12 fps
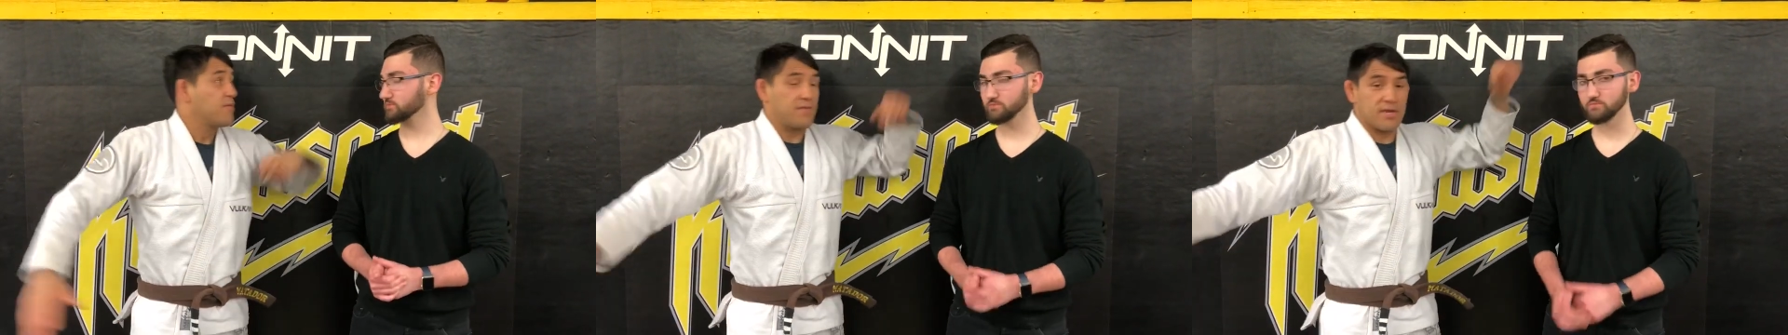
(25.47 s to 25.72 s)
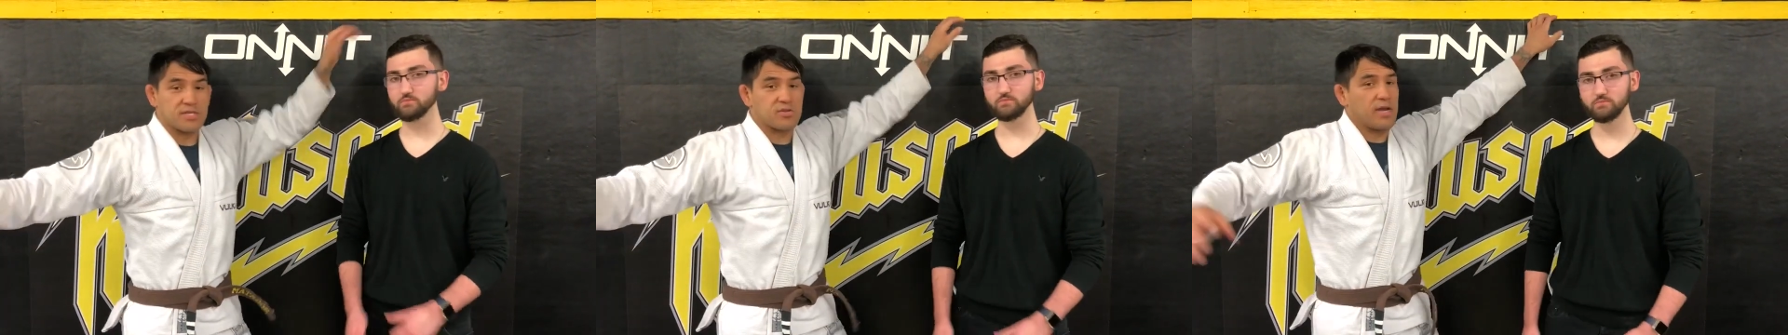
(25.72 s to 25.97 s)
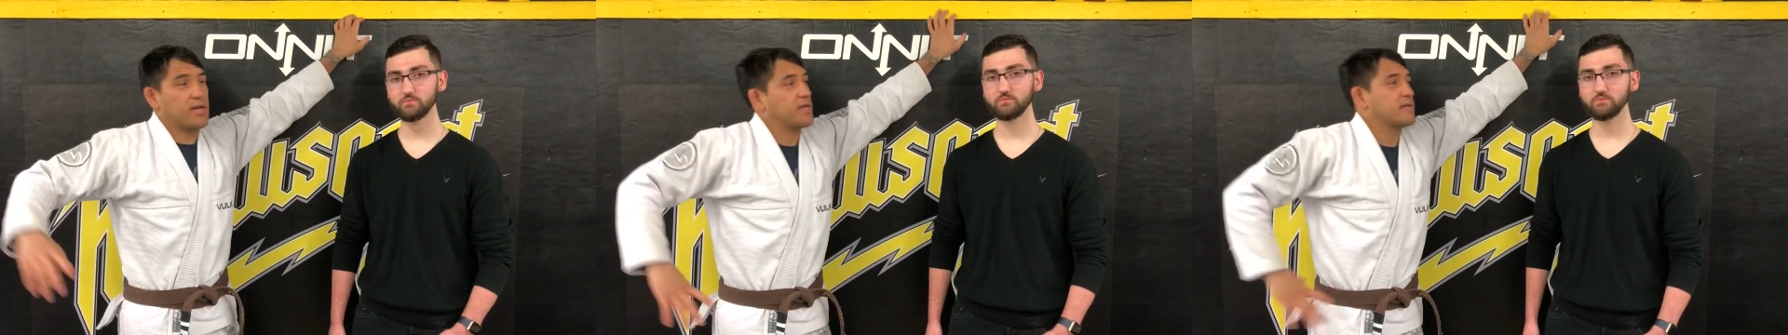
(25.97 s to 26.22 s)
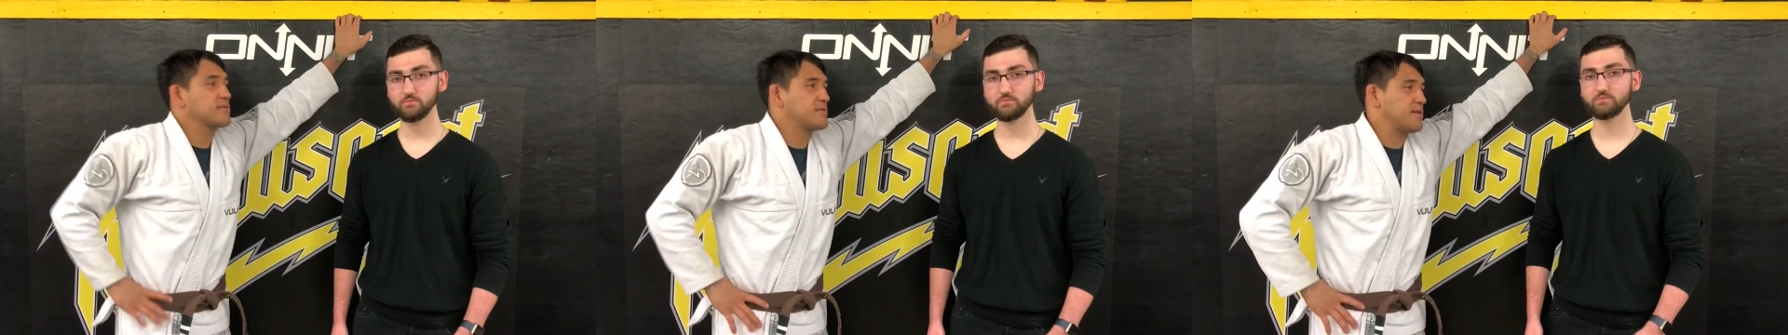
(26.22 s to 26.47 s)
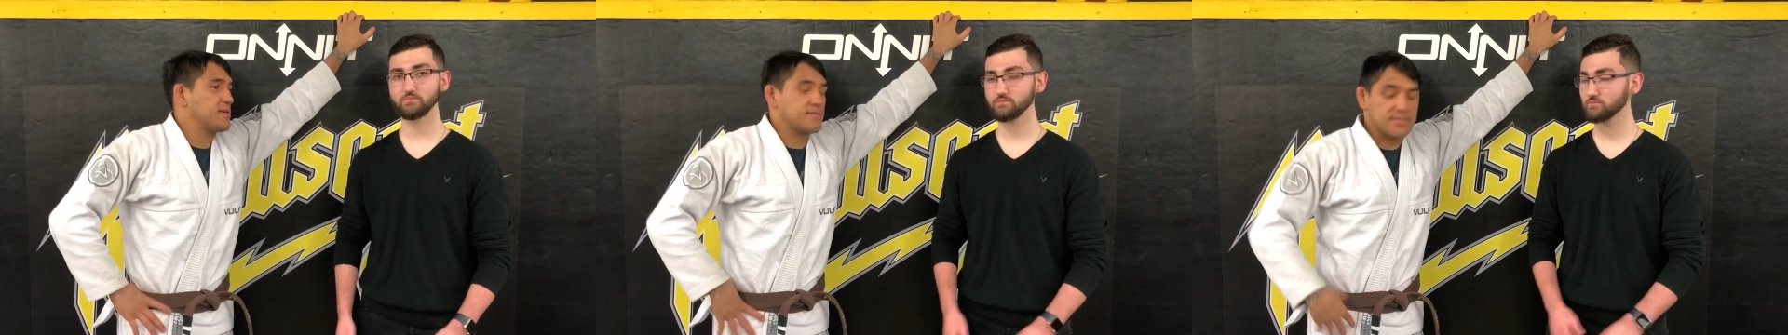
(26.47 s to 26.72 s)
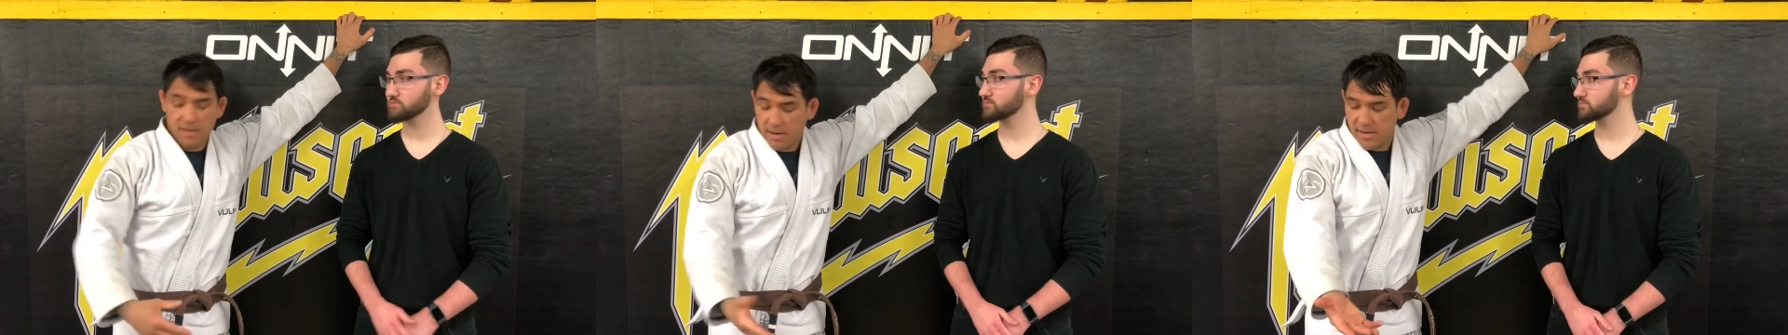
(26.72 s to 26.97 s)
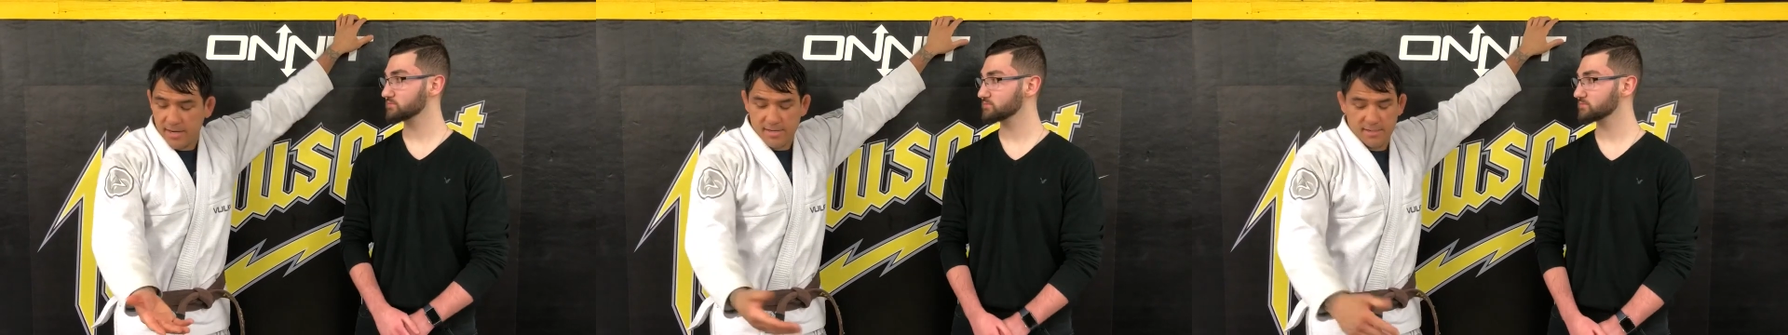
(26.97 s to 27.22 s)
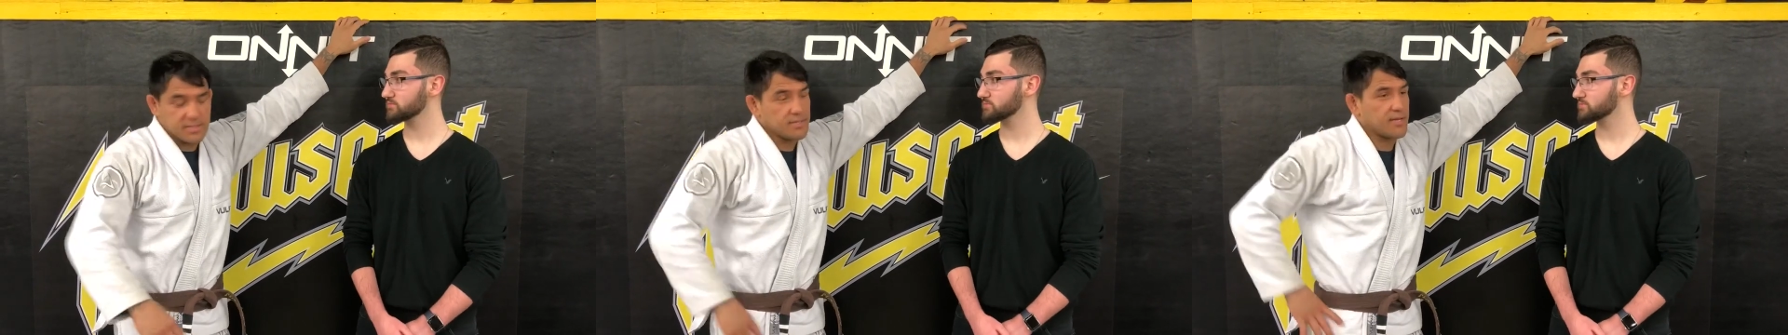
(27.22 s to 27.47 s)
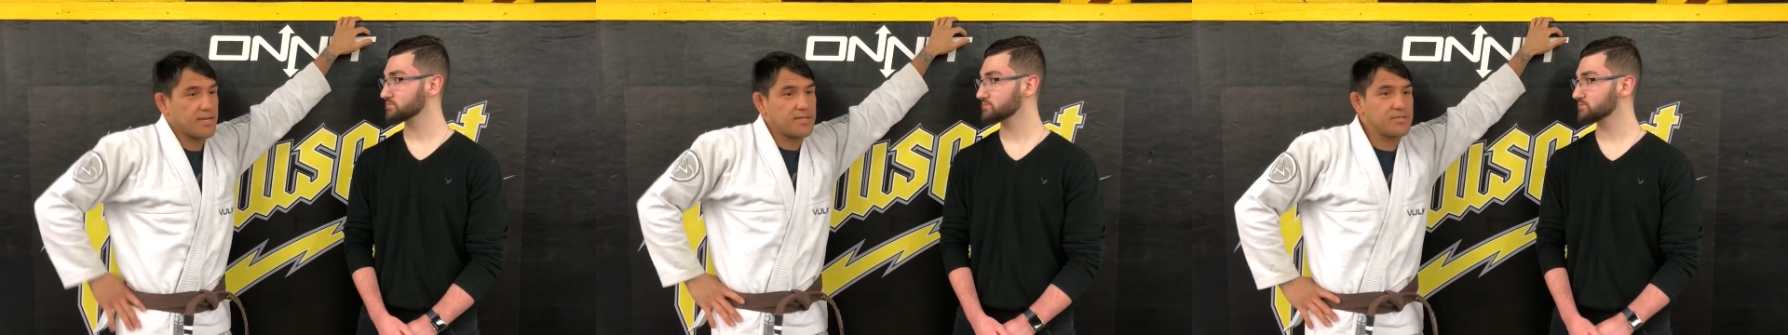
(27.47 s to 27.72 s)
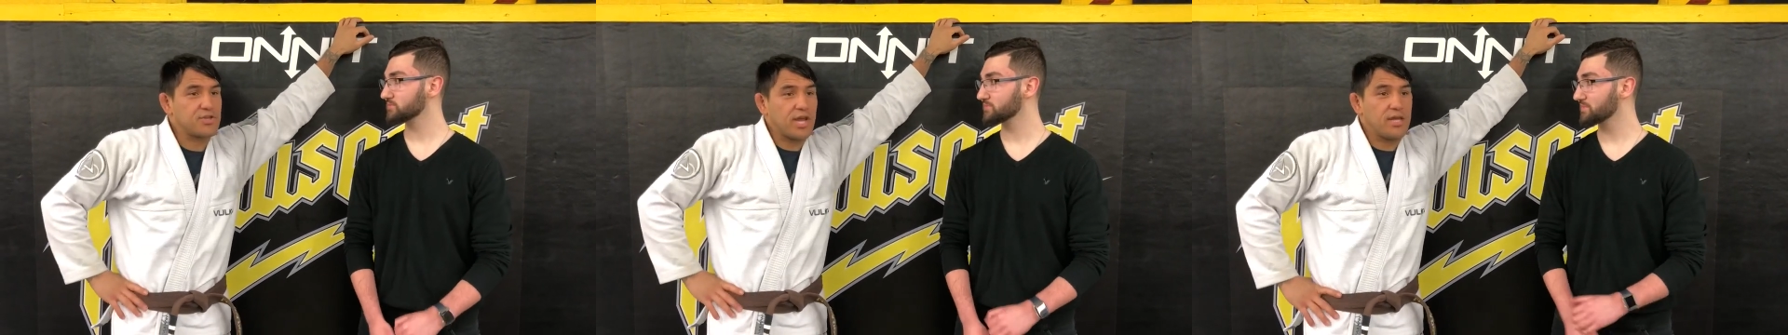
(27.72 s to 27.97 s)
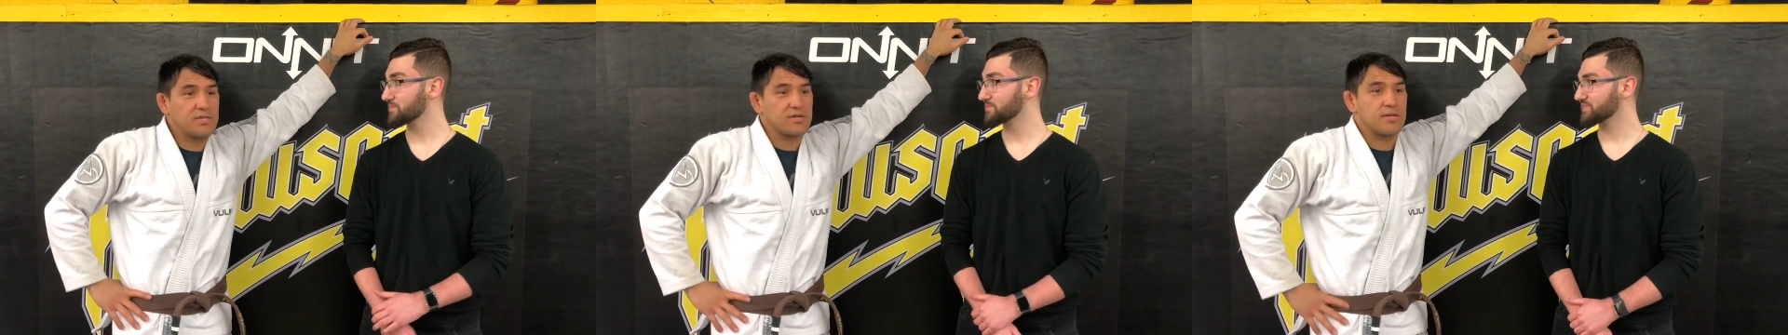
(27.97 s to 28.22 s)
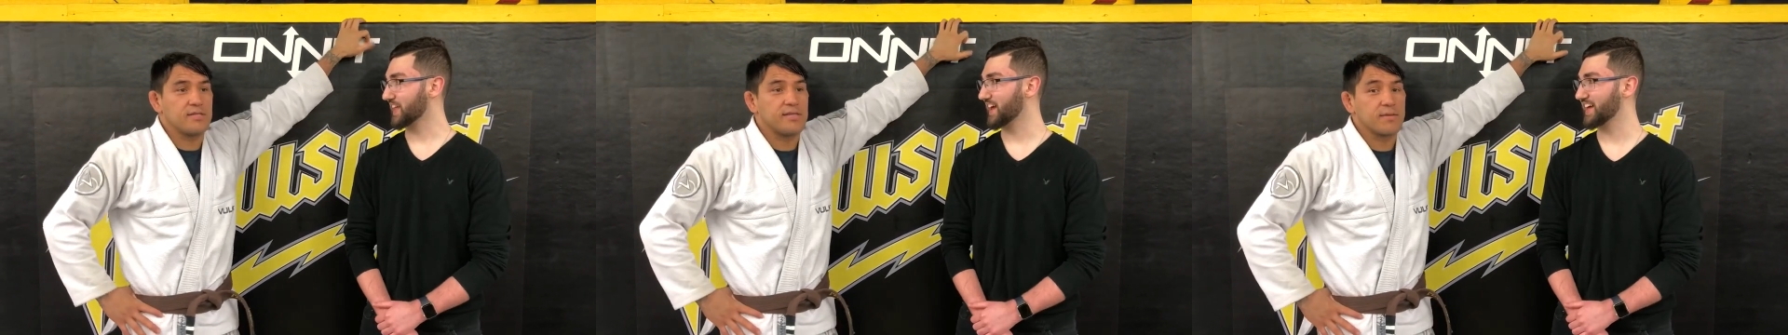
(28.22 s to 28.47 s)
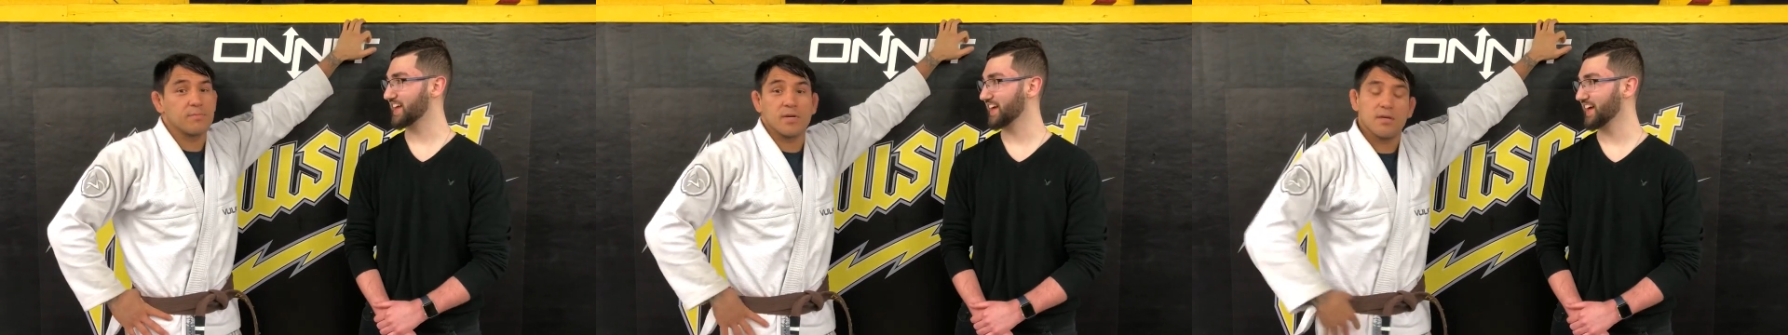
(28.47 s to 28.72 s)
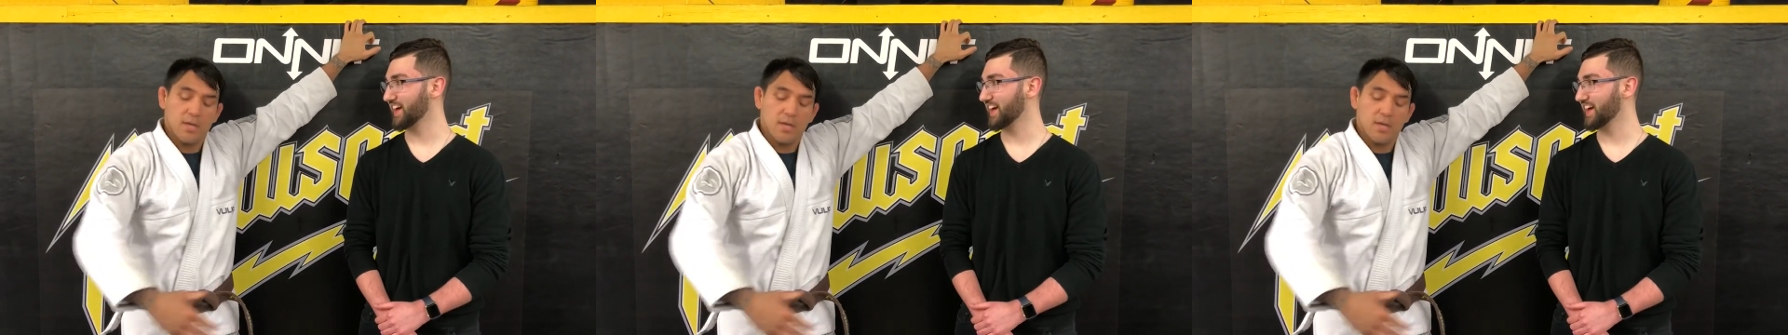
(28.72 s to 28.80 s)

Speaker 1: Finished training. You know, sorry I didn't I didn't change or anything. But